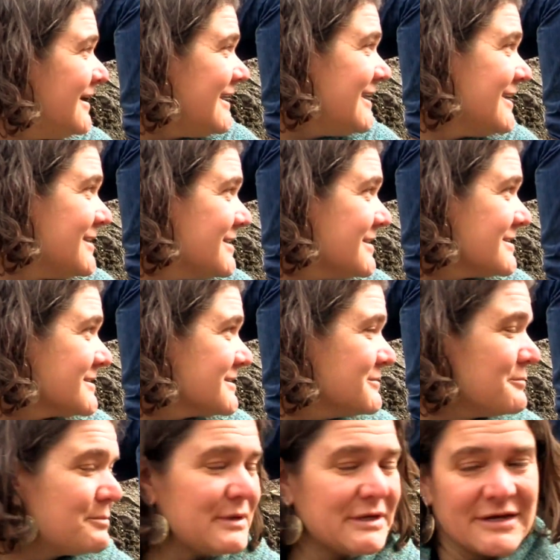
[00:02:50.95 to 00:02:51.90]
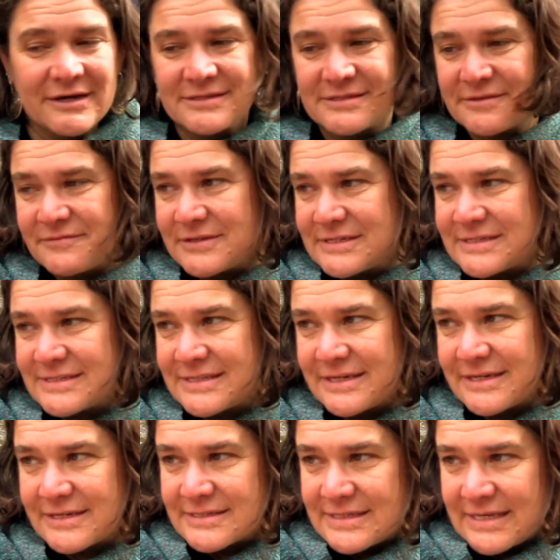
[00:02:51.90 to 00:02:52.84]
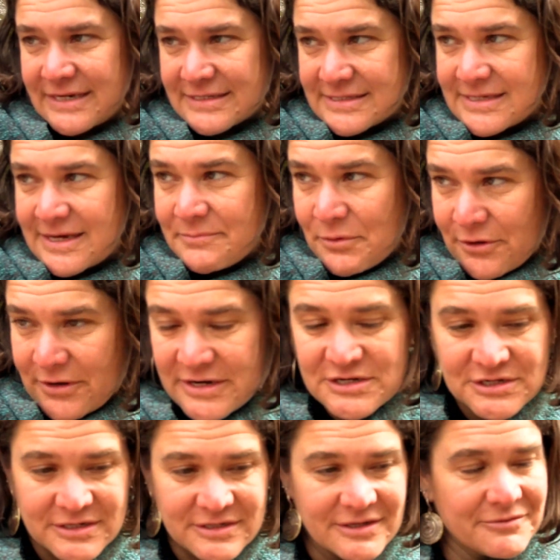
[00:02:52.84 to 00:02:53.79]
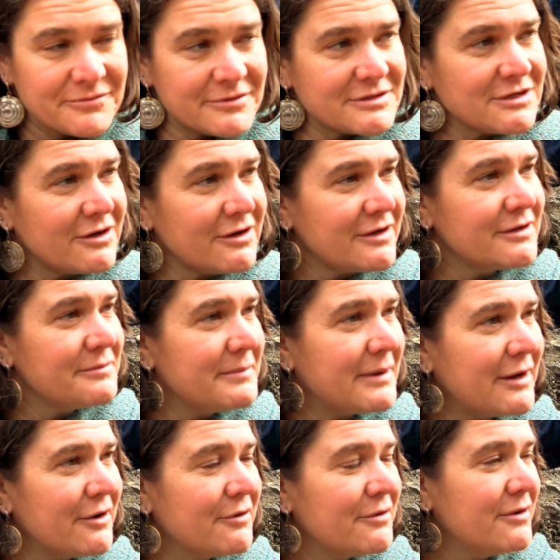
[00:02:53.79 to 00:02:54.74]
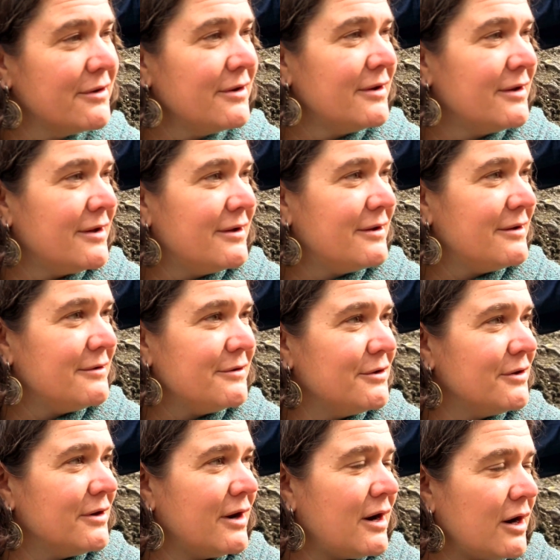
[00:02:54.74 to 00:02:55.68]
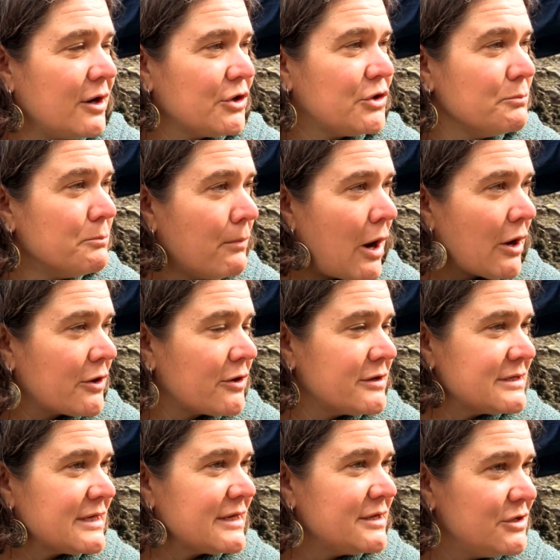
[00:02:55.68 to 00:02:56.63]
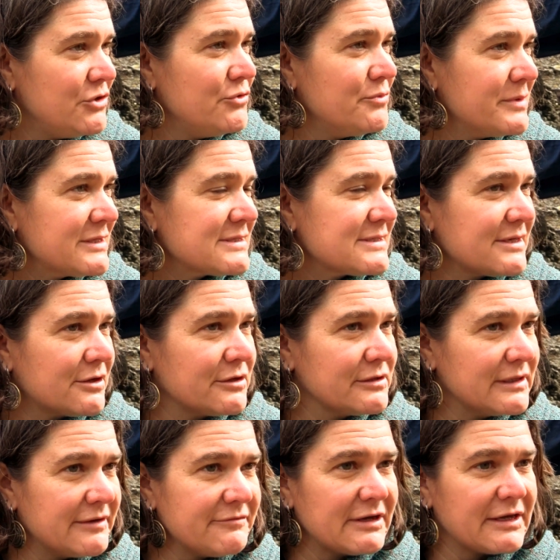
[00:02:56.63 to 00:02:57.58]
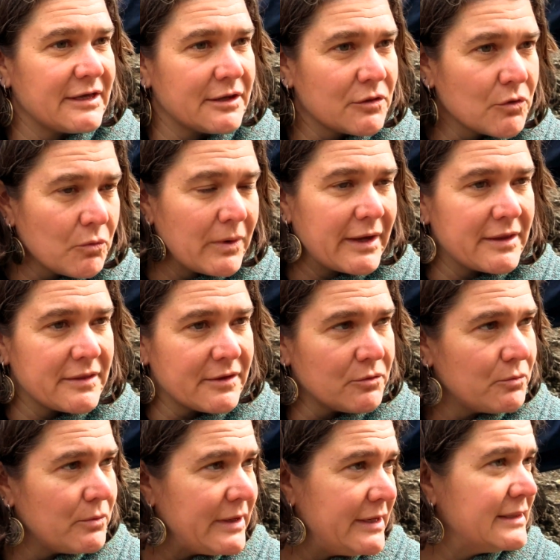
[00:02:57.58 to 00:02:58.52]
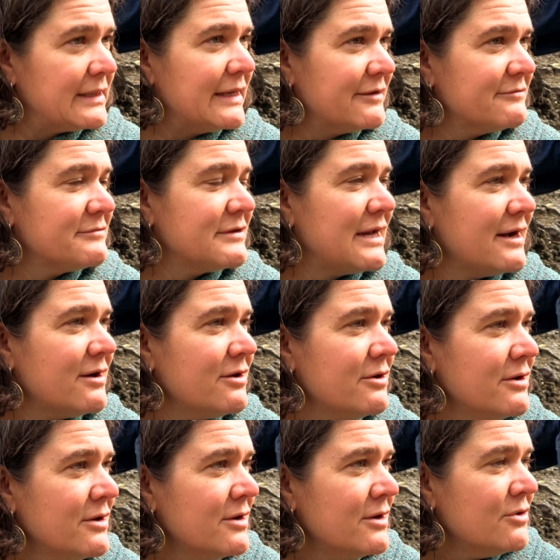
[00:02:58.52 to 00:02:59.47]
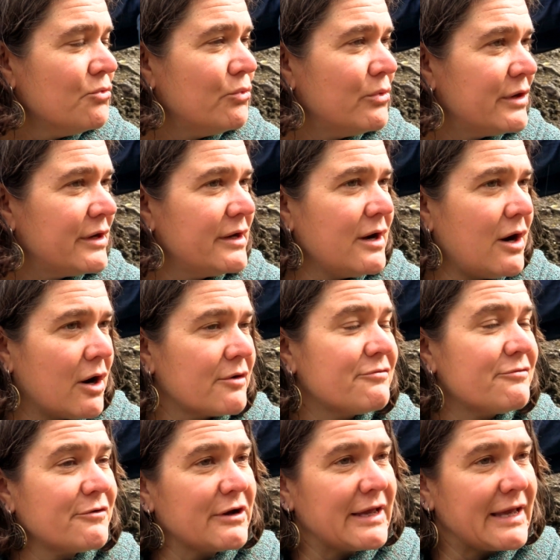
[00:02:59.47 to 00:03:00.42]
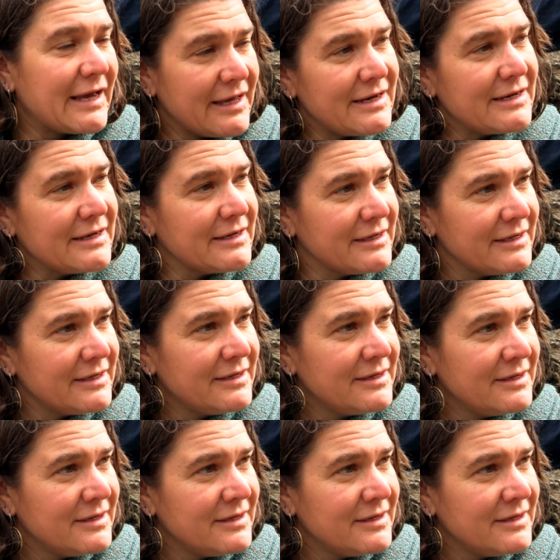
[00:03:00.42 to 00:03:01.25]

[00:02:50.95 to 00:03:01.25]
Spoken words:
And because of these things, that separation that we're talking about, modern day humans that are living in the way that we live now, we are forgetting